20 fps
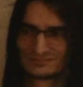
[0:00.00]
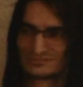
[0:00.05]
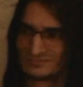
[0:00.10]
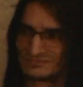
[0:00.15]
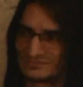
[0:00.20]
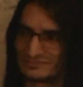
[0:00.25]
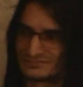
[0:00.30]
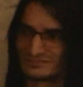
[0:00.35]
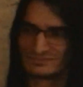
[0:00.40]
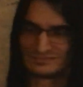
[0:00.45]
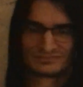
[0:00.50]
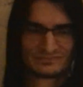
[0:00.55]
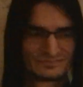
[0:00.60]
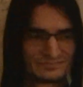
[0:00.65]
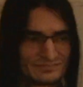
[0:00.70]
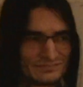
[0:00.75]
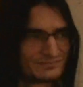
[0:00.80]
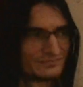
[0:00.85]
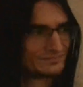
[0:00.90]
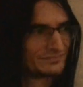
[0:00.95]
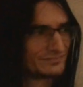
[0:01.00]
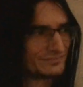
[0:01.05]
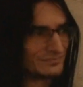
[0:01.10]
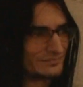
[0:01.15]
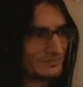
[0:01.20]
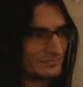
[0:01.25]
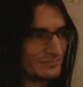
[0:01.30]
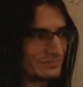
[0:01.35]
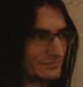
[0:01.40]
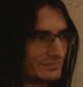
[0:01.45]
we'll go from there.
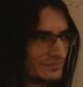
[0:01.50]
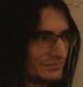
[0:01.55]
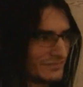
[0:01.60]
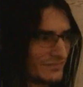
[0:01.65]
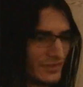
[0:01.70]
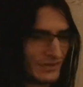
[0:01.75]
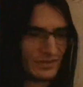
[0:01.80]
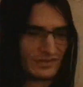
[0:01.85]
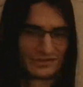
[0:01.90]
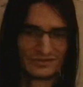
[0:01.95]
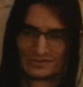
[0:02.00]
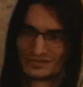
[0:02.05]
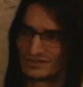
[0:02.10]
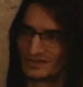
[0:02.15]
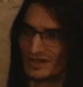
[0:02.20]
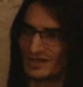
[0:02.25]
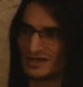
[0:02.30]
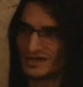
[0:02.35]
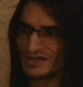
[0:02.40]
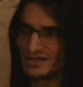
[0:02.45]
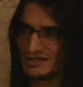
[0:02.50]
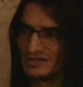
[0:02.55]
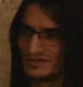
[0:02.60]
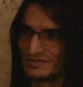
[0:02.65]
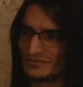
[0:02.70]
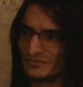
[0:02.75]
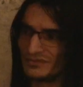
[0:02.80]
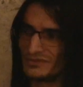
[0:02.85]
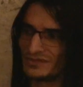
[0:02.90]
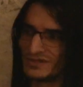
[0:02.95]
Yeah. I
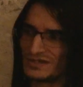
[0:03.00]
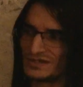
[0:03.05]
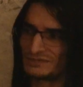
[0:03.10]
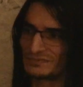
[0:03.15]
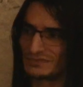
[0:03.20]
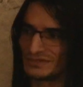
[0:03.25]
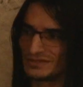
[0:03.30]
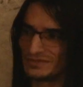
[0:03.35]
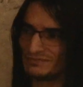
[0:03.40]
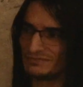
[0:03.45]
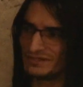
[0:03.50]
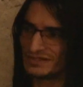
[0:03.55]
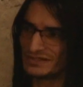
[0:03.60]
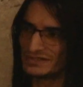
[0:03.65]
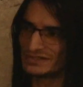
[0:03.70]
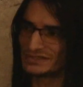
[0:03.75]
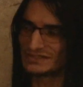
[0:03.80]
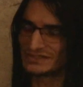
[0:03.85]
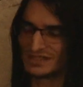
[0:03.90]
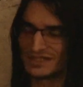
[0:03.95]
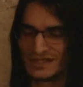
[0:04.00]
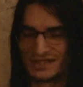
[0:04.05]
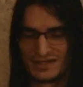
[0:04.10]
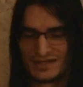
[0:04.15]
am Well, I play bass.